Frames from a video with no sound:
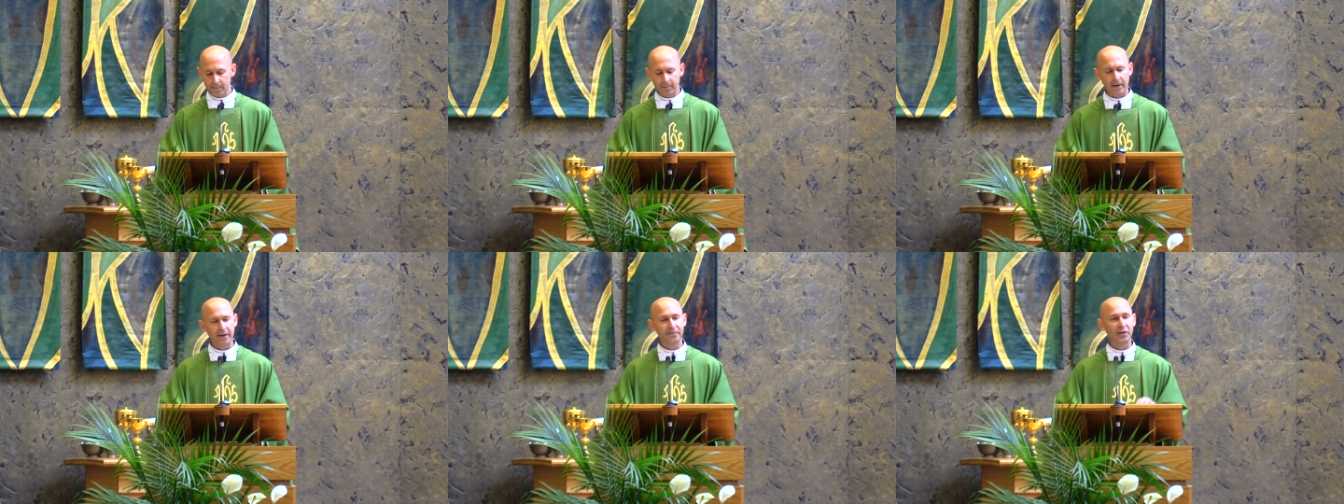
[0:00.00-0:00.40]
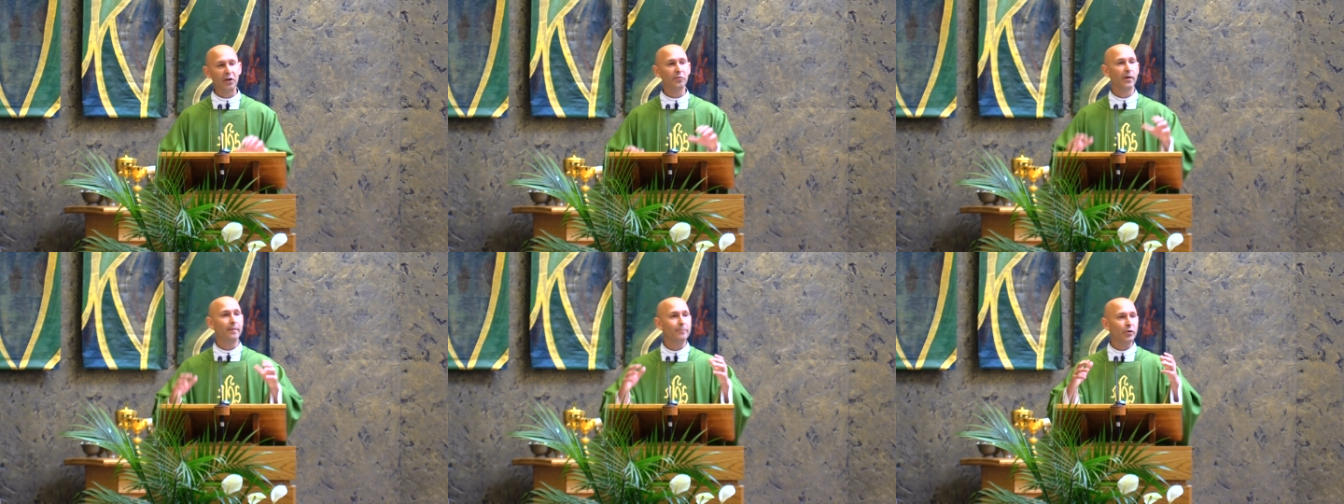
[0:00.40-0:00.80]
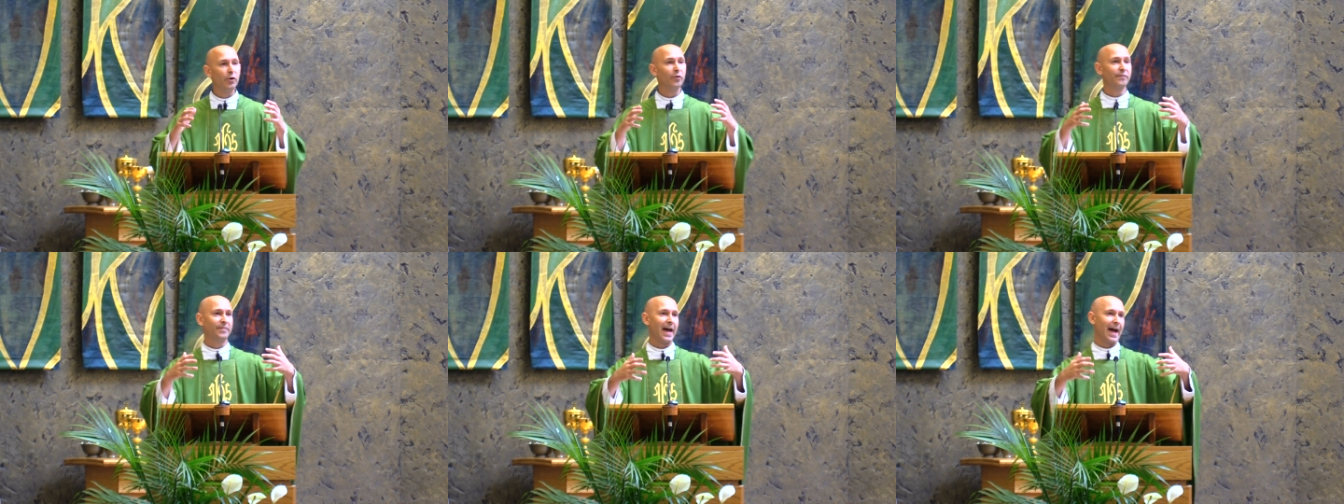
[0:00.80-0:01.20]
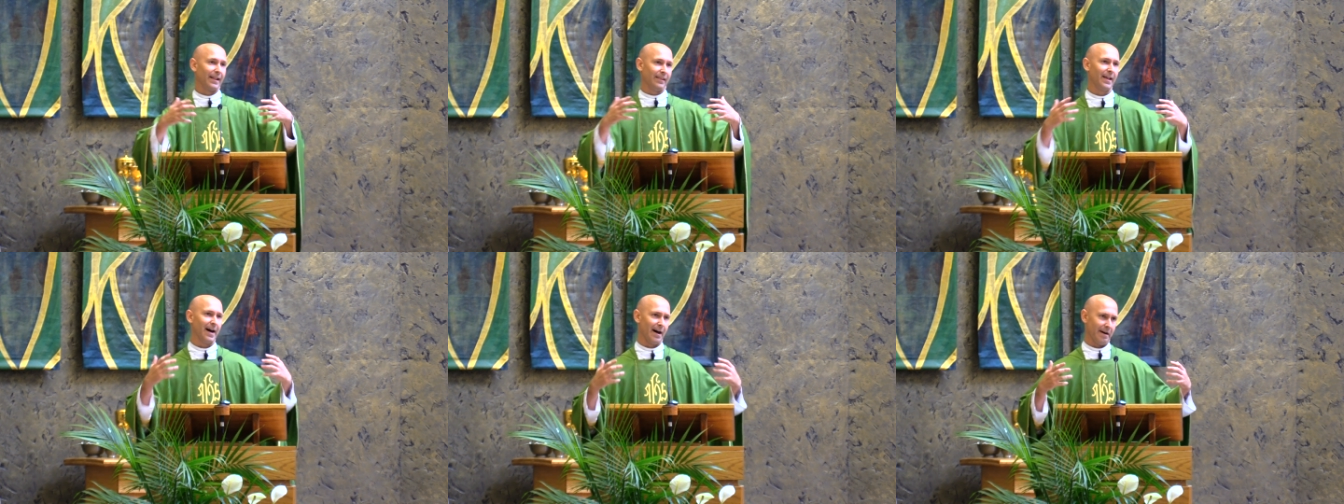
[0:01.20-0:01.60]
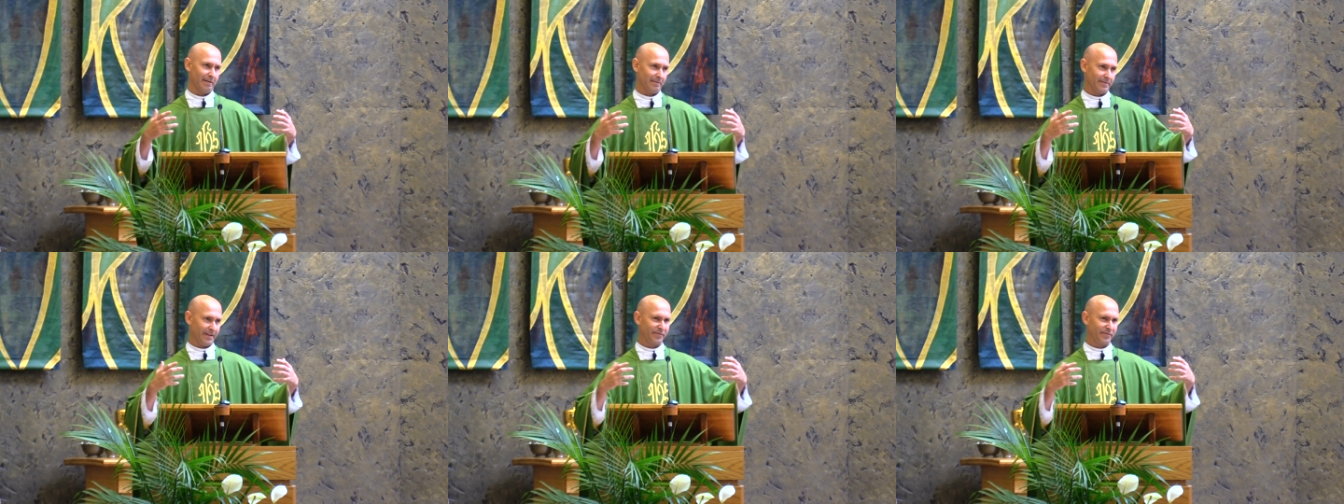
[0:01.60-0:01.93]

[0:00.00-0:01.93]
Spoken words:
But if you remove that love,